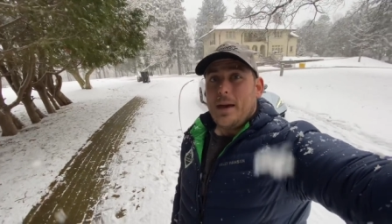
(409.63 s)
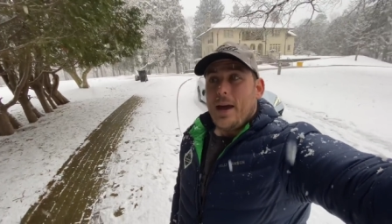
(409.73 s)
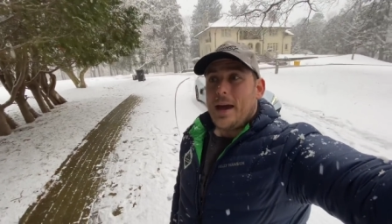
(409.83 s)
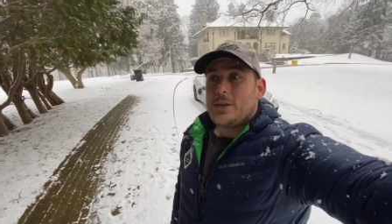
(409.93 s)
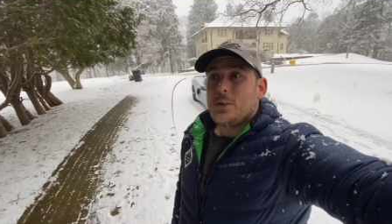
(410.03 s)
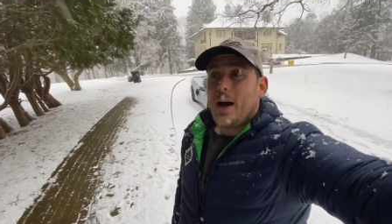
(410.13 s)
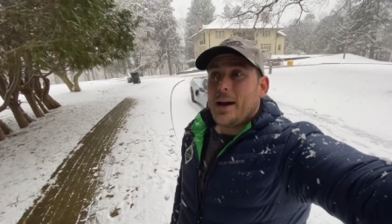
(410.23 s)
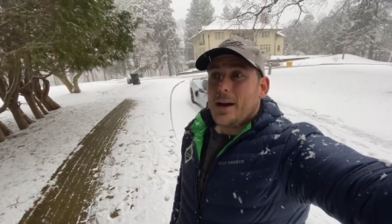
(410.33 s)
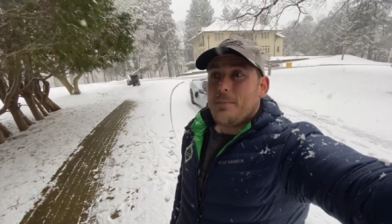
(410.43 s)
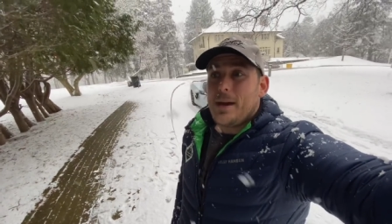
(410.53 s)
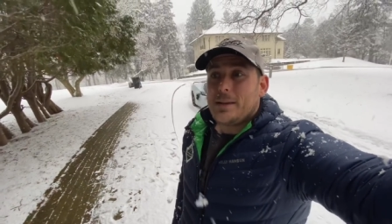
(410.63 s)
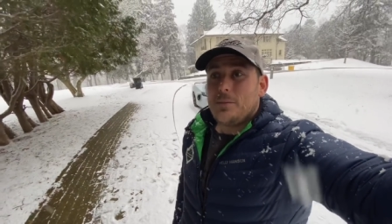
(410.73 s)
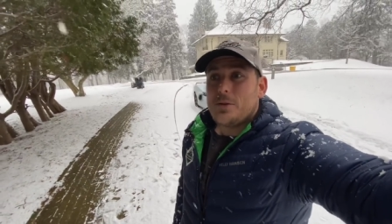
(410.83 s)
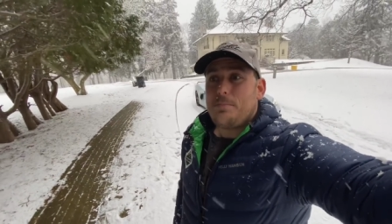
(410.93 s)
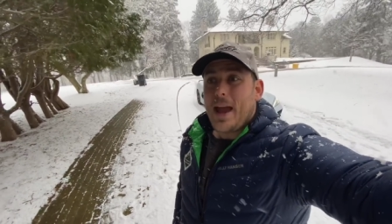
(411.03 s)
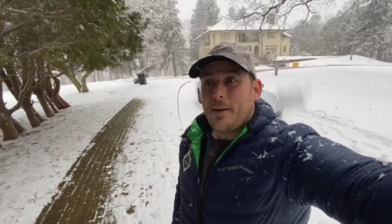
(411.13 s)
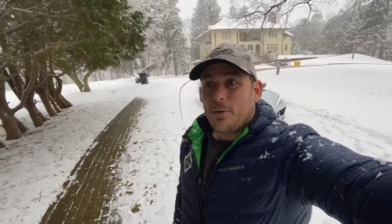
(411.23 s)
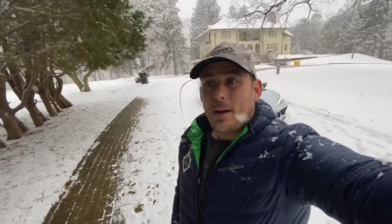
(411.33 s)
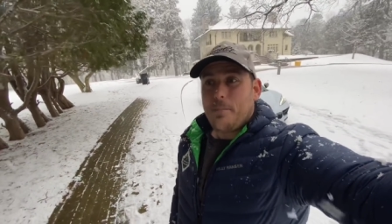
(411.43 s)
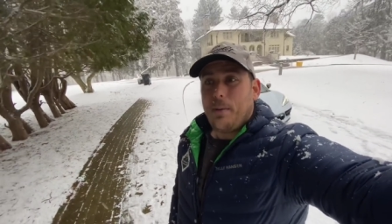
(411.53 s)
And so I got to make the most bang
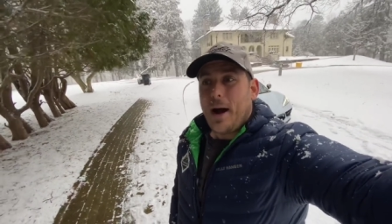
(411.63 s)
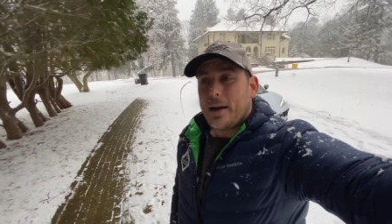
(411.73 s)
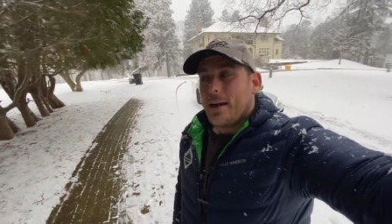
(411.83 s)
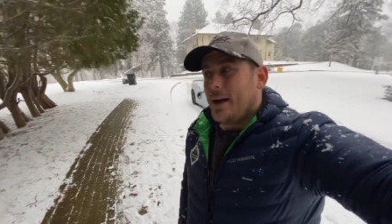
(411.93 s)
for my buck.